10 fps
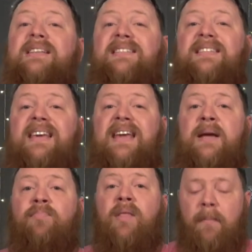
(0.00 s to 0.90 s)

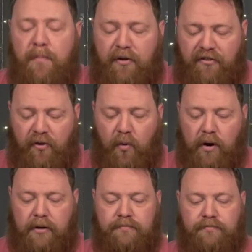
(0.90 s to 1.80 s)
see
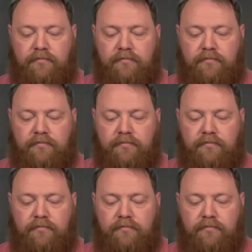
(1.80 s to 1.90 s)
before.